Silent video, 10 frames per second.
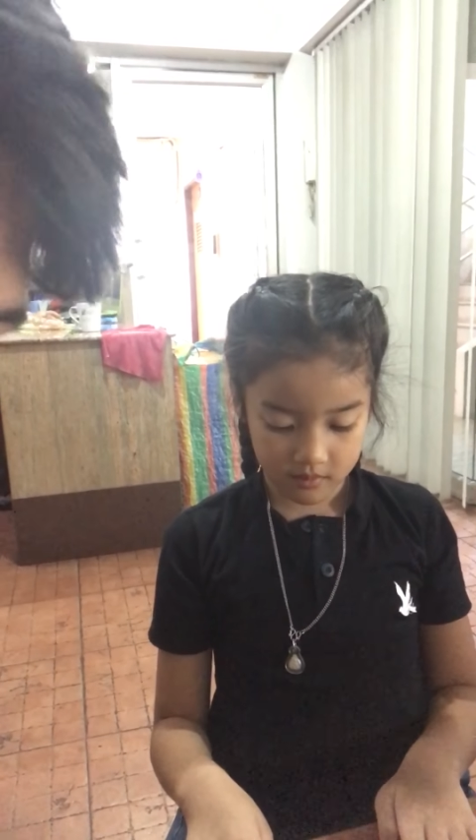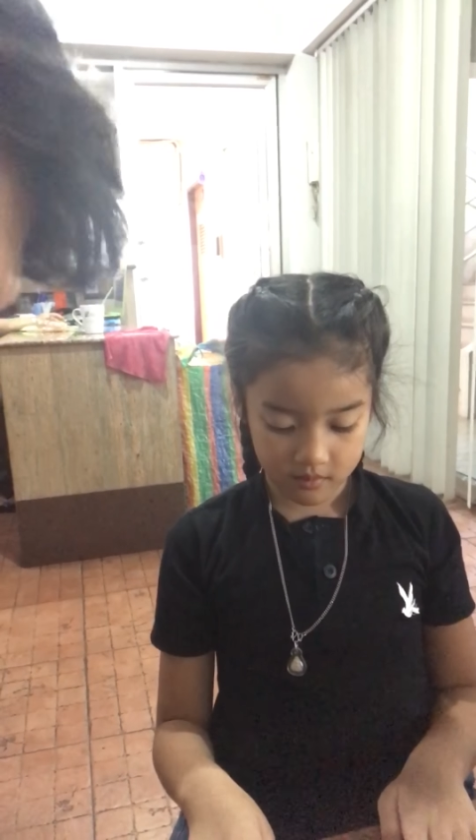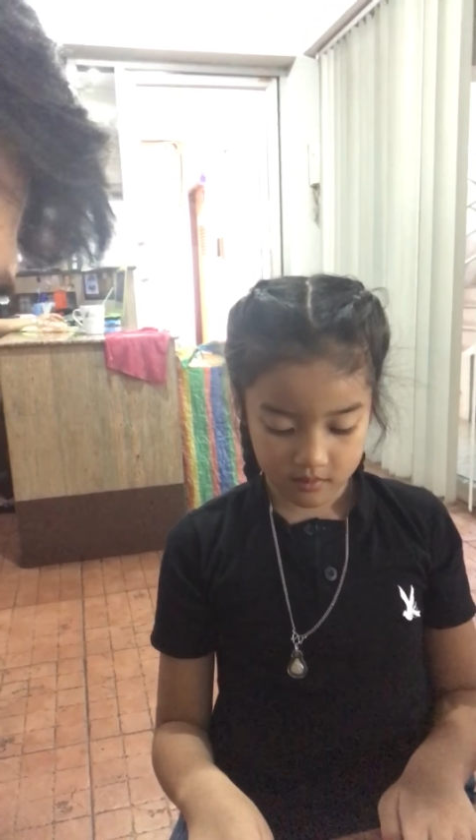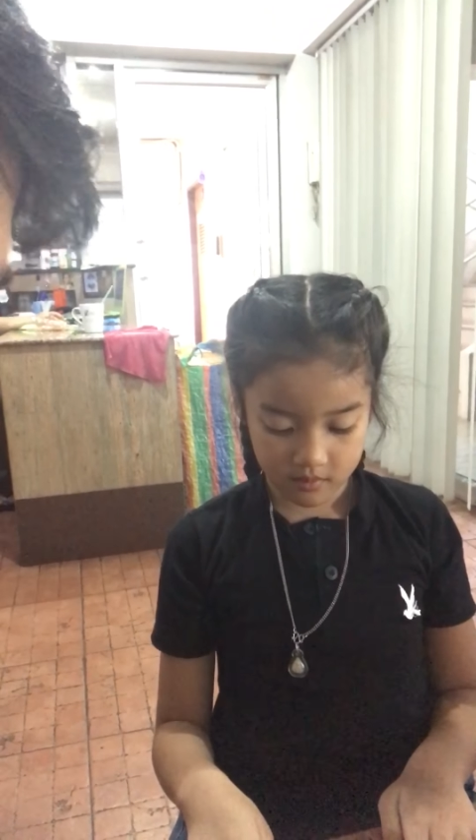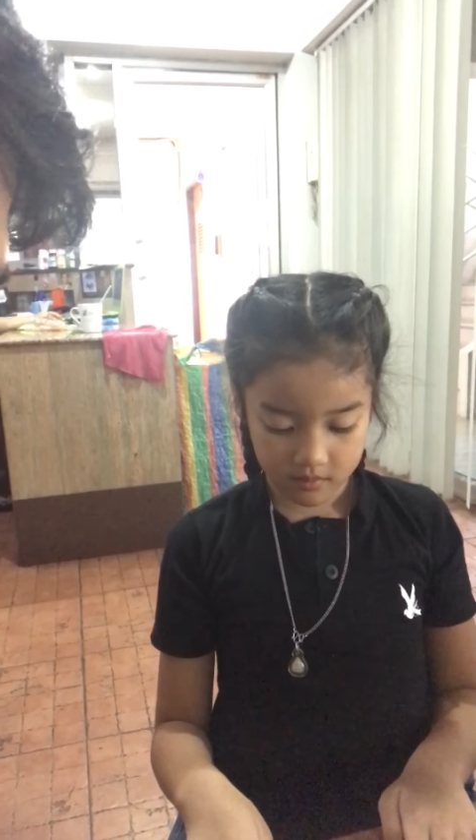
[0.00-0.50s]

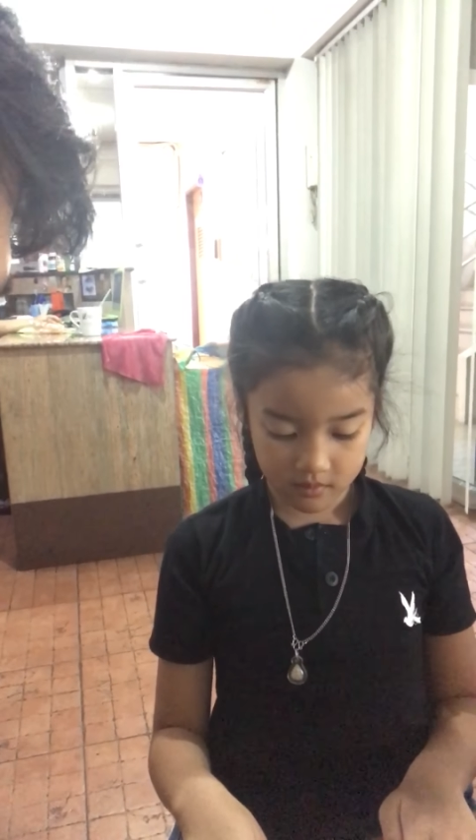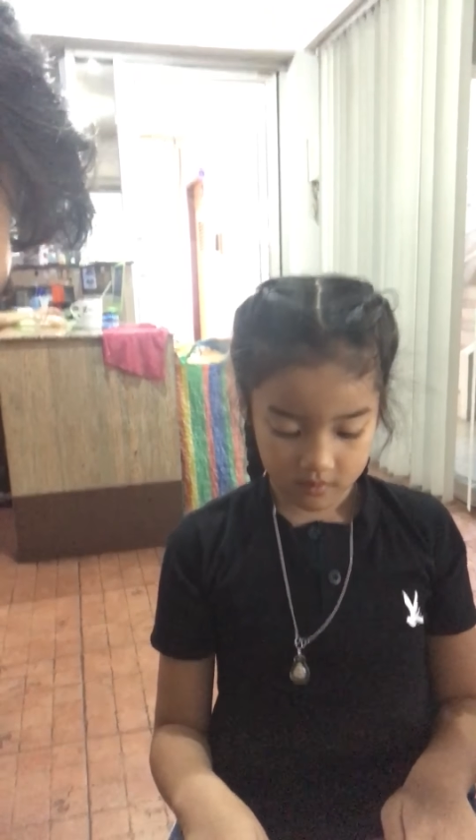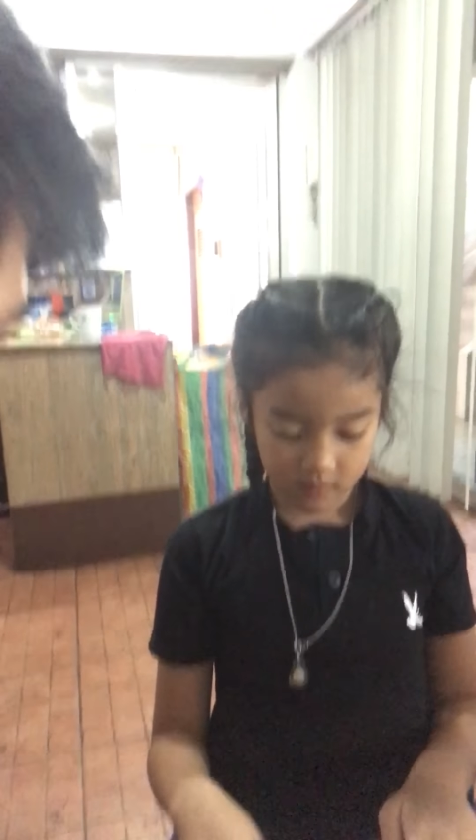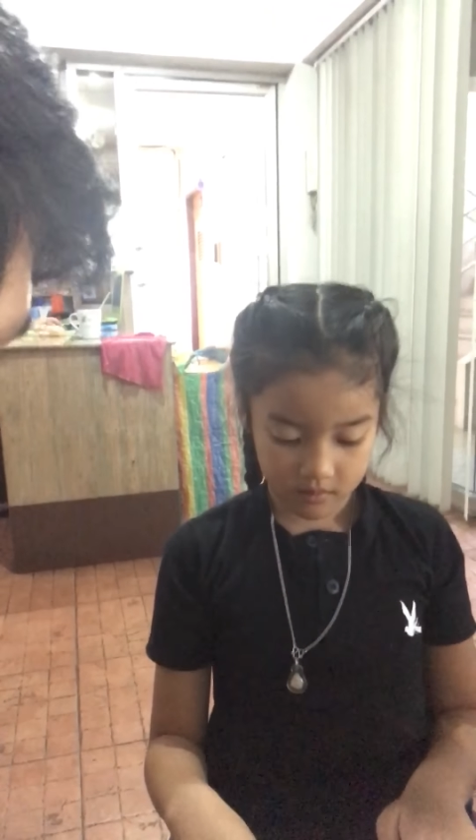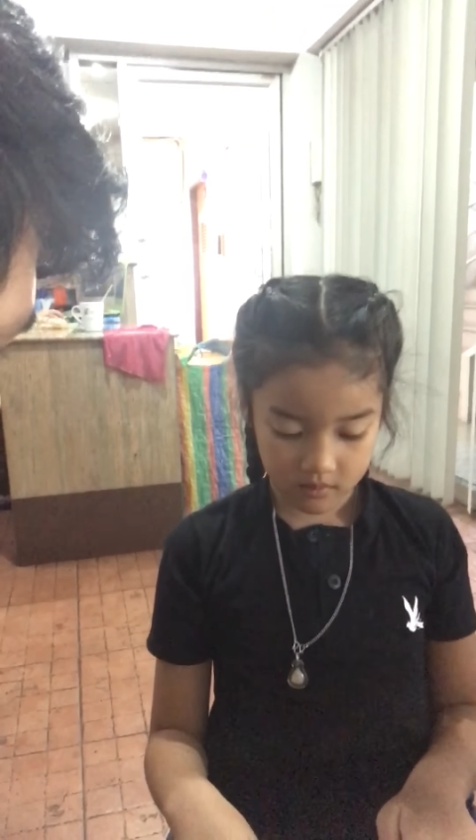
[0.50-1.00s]
So,
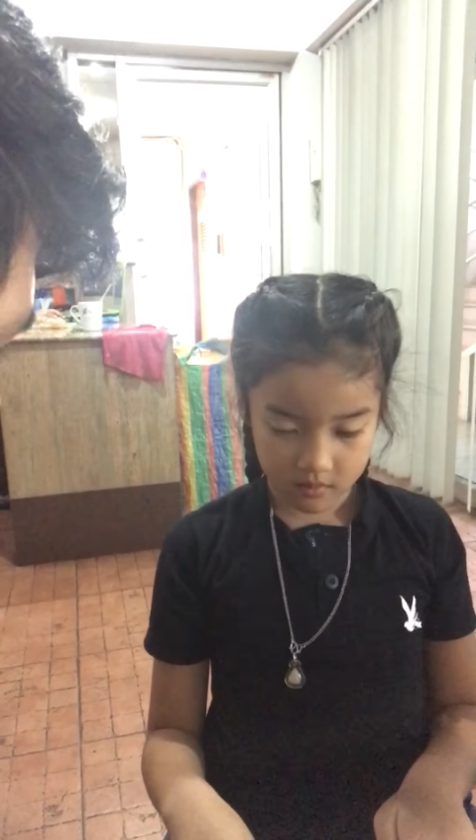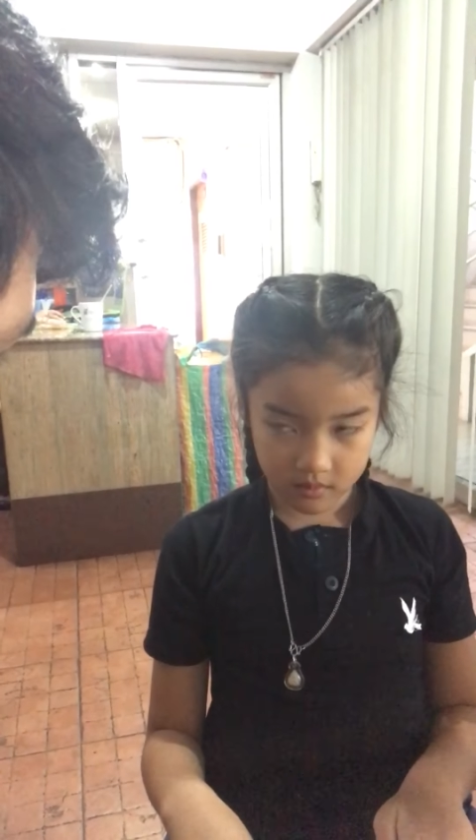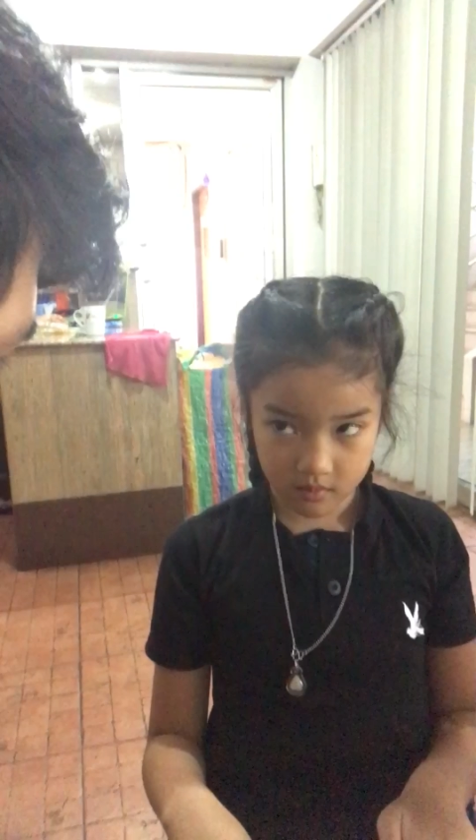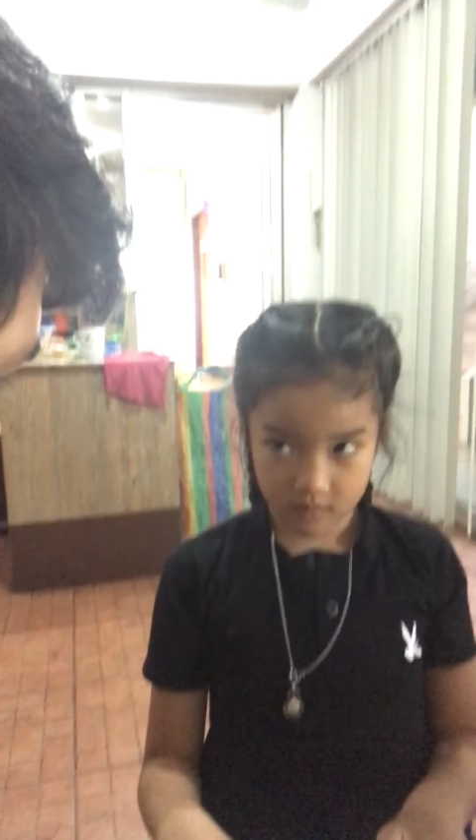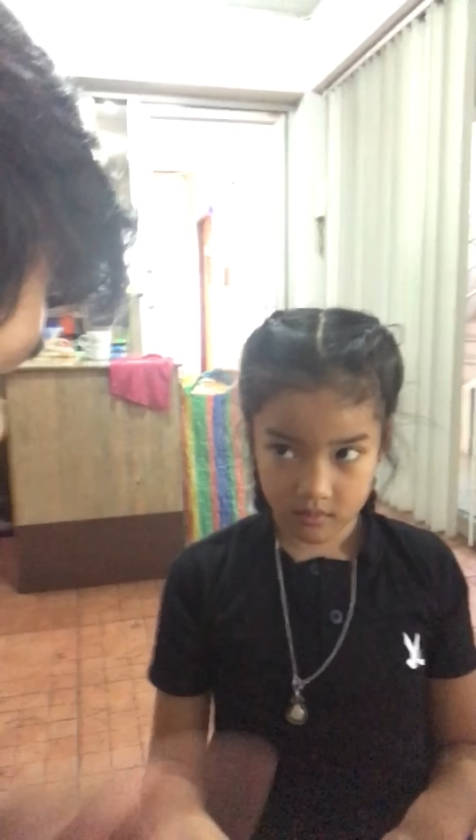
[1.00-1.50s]
how old
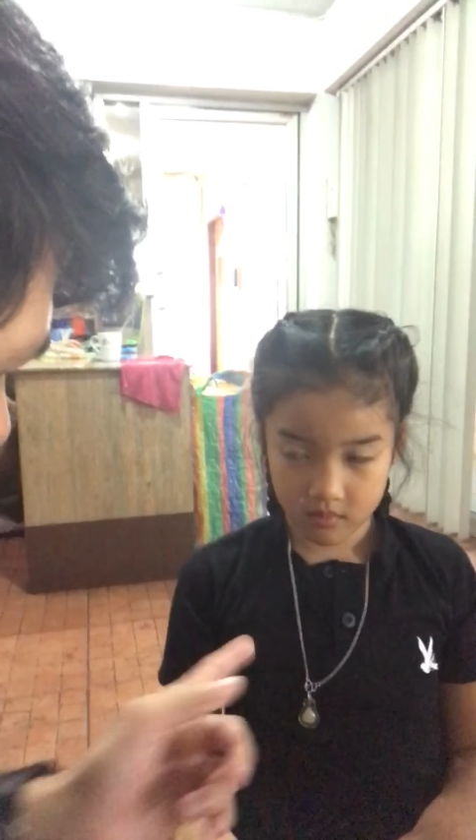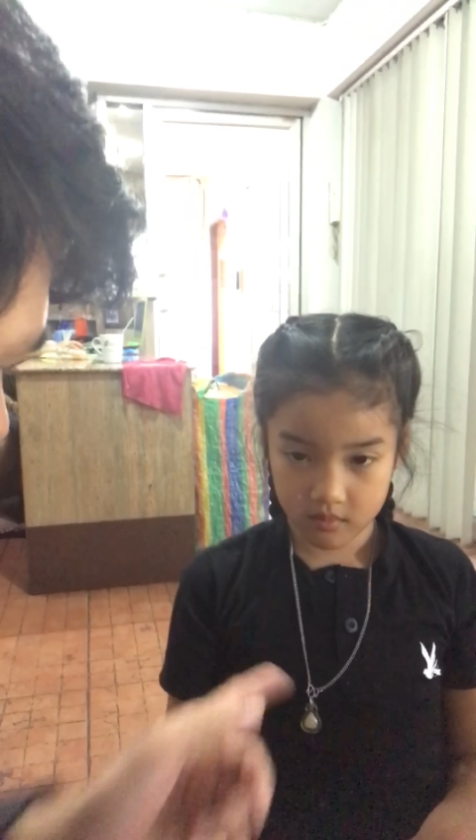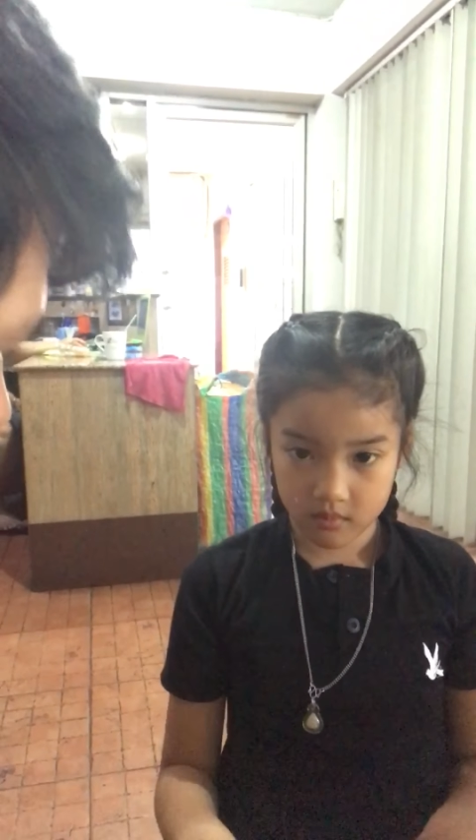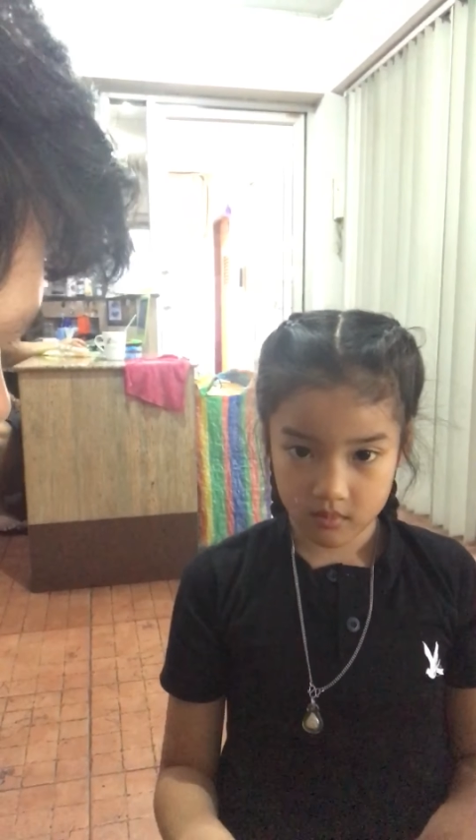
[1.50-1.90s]
are you?